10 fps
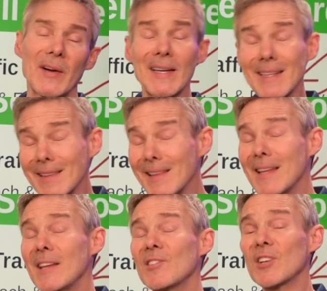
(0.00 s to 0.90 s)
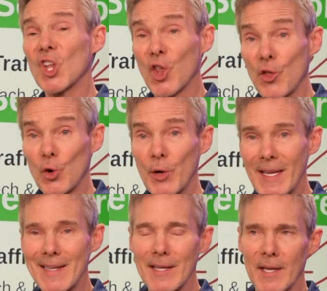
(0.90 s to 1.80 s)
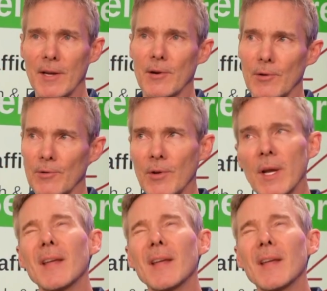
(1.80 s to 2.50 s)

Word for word: married at least thirty years.